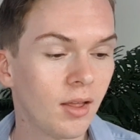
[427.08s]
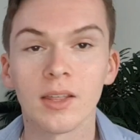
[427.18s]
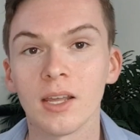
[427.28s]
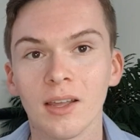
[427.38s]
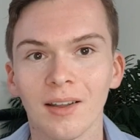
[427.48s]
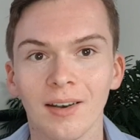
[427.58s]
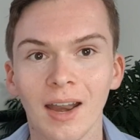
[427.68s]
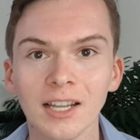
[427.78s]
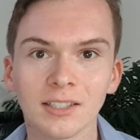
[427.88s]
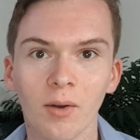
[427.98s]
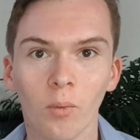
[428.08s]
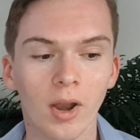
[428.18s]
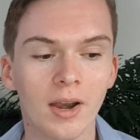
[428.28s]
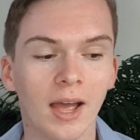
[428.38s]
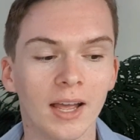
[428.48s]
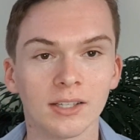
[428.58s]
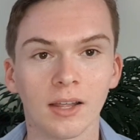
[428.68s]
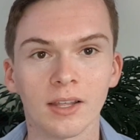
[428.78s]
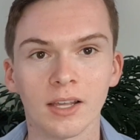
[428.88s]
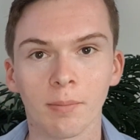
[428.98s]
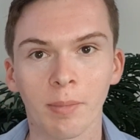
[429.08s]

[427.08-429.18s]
The next one is the